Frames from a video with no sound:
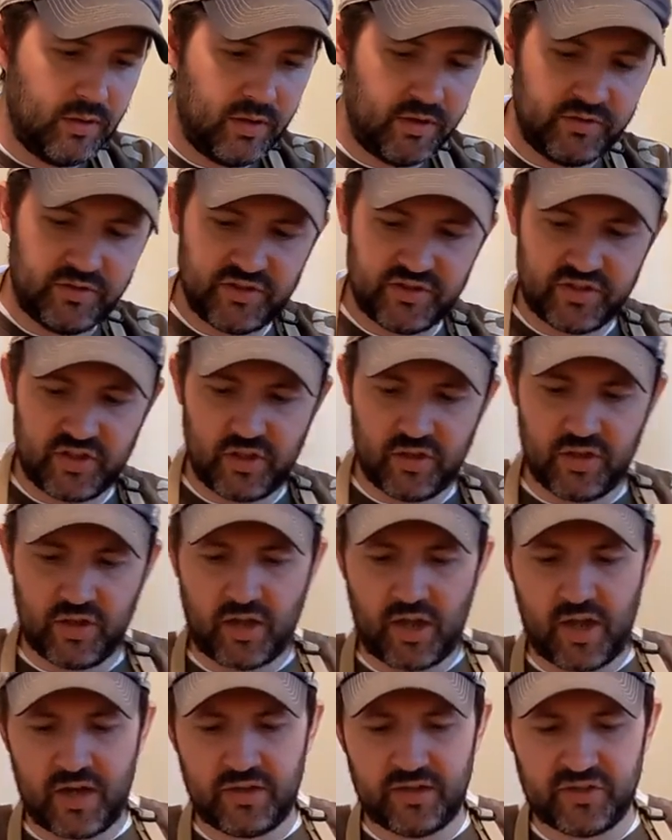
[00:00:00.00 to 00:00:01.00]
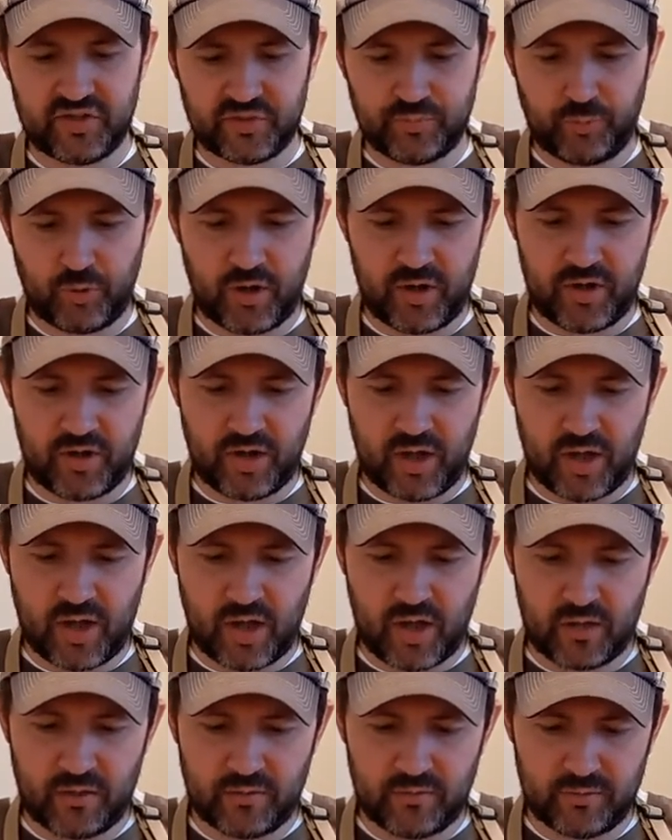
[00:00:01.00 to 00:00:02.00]
and just going to kind of spread it
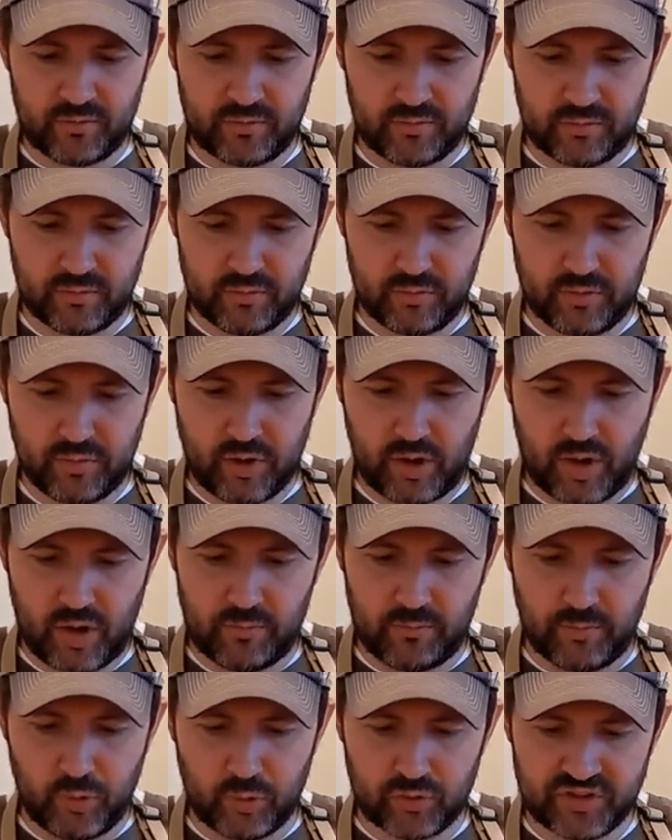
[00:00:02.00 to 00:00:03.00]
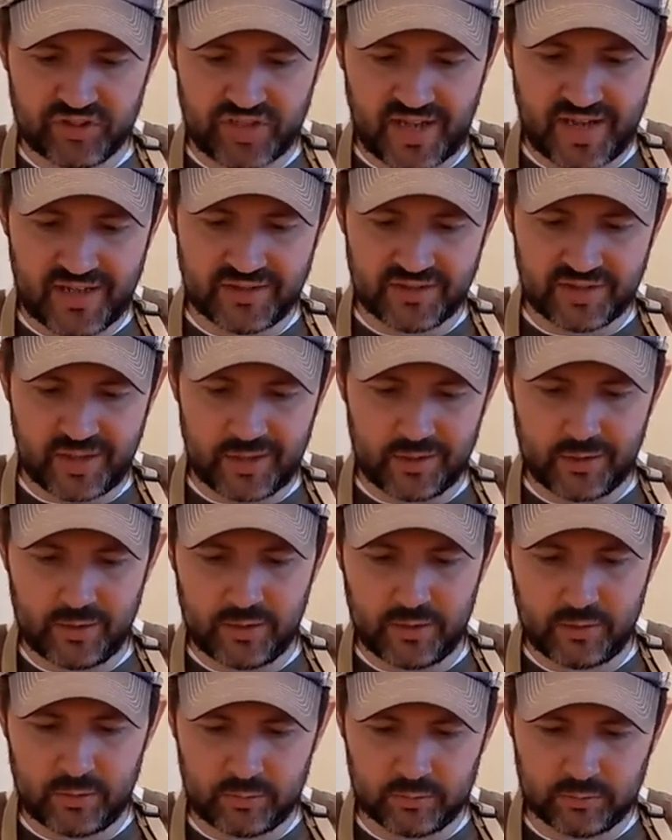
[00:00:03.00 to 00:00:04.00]
on both sides on
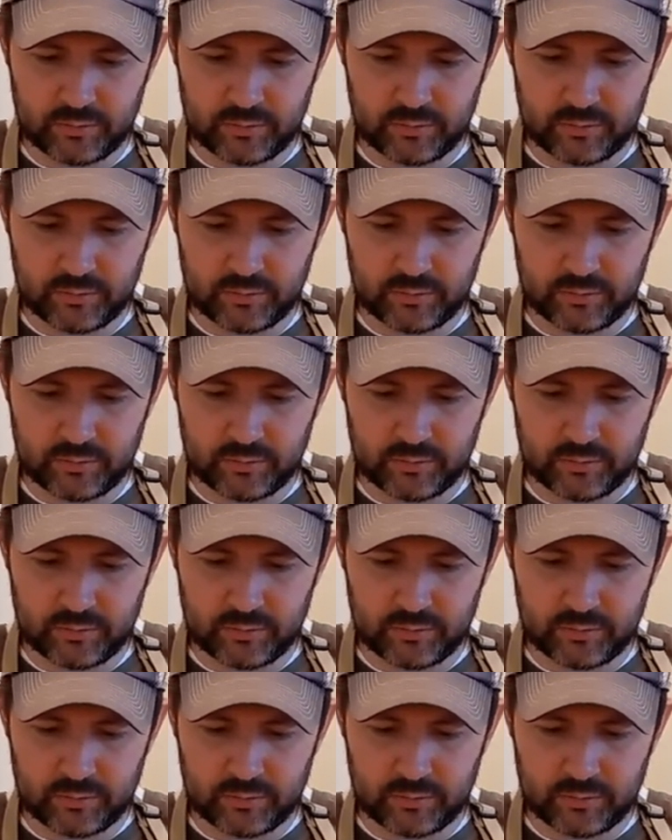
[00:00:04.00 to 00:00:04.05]
here.